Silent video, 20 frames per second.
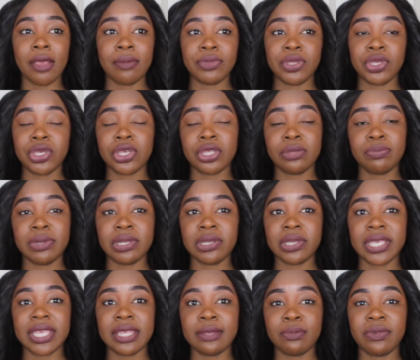You could be
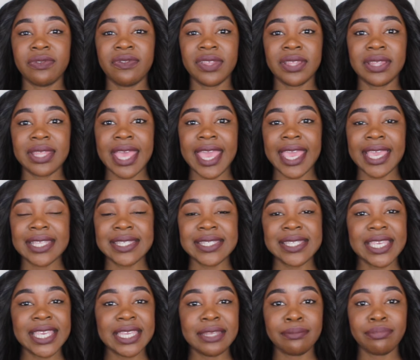looking within the
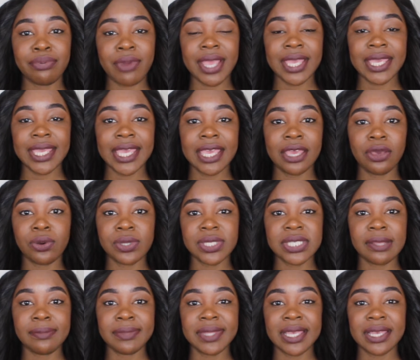18 bracket or
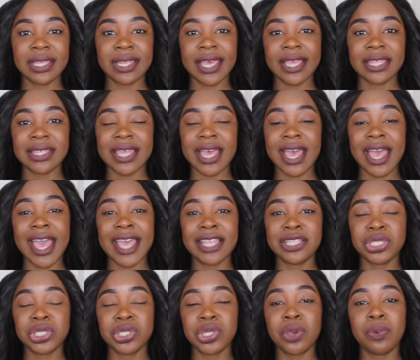something like that.
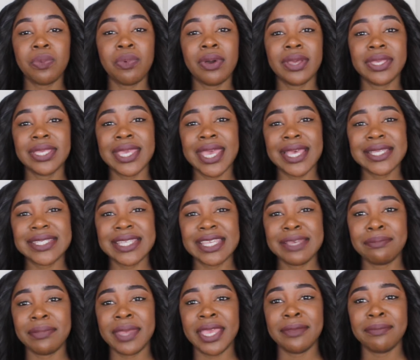And you know what? Yes,
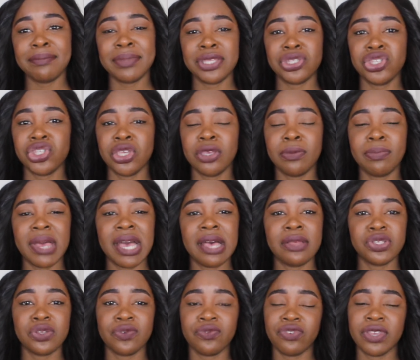it may be £2
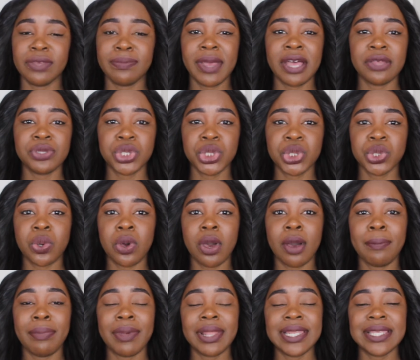or £3
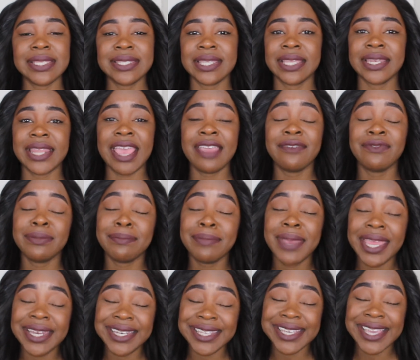shorter, but listen, every
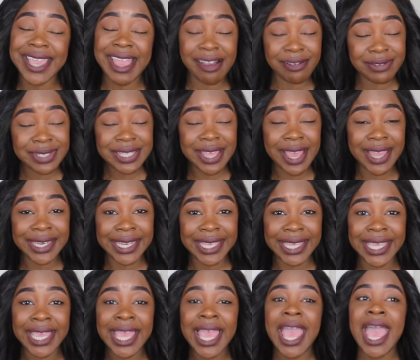penny counts,
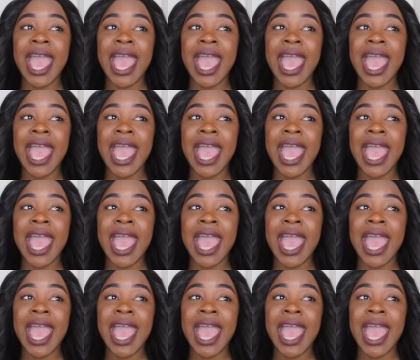honey.